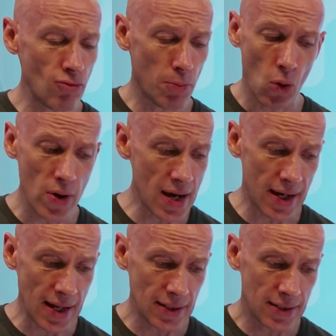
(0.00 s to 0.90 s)
reporting
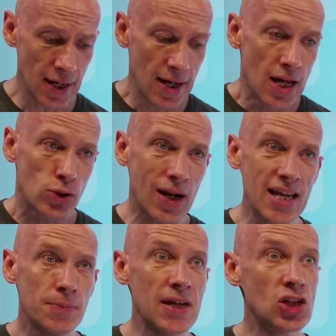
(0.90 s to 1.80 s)
against. So it
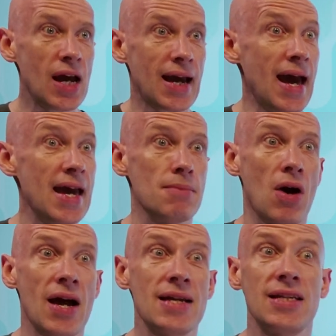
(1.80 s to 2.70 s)
lets me check, hey, am
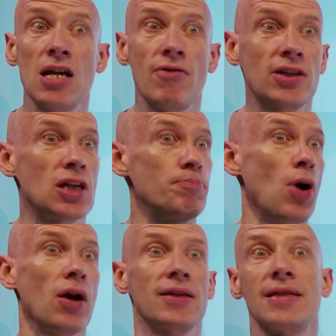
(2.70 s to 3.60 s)
I adhering to the
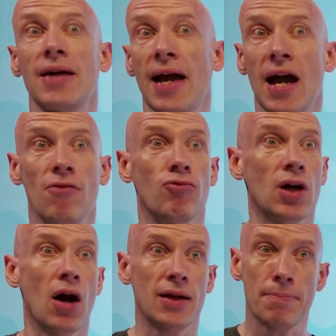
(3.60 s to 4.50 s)
policies I have
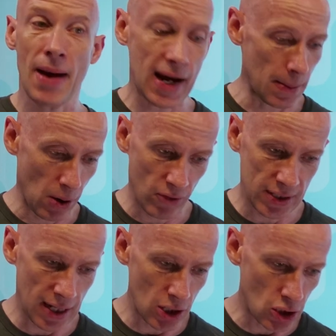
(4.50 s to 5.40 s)
regarding backup and
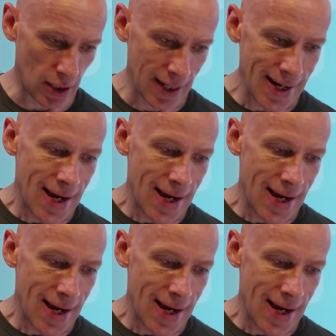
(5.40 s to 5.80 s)
retention?